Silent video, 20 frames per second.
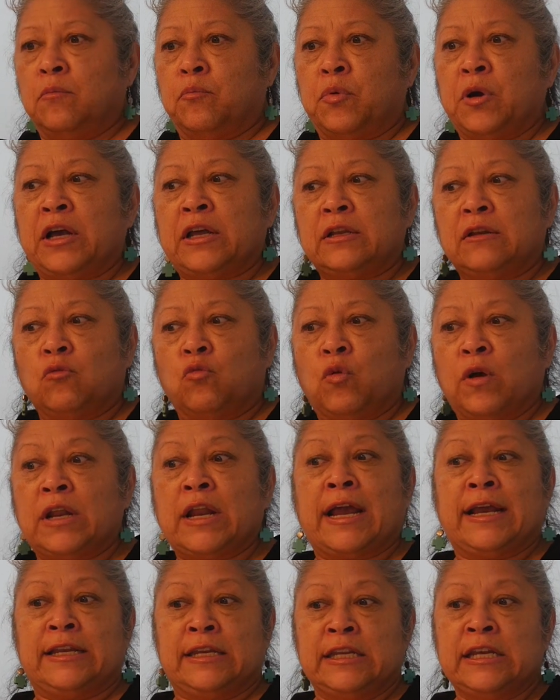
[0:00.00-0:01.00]
But when
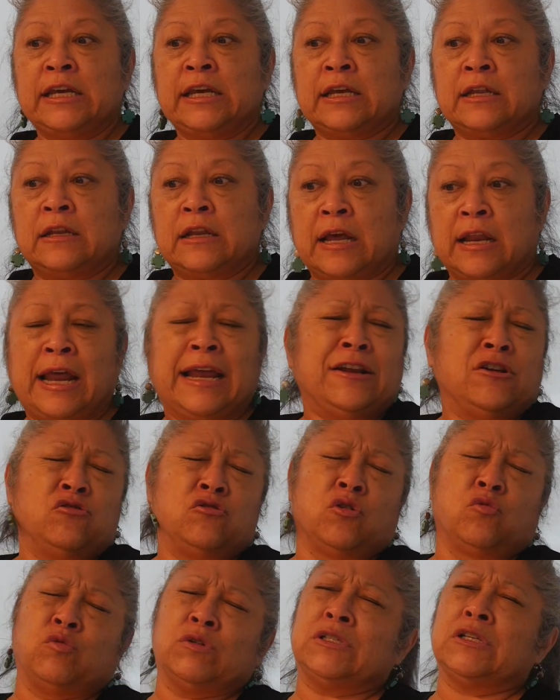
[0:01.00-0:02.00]
I did, and I knew
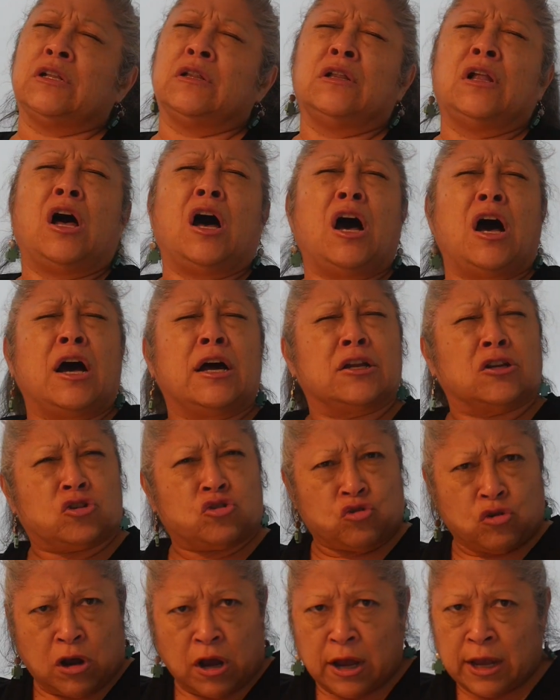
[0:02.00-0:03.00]
there was a lot of
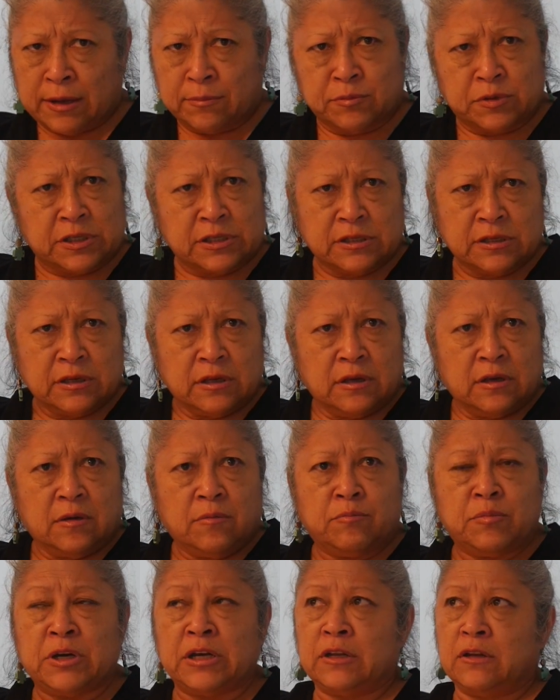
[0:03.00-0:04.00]
tribes,
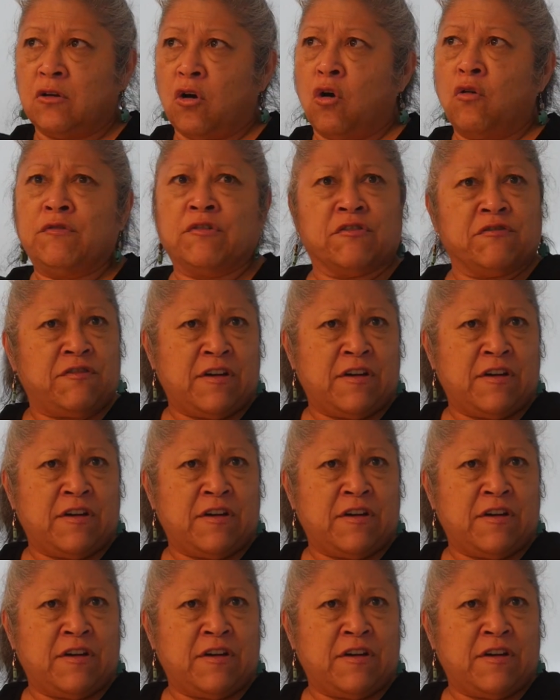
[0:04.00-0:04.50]
but over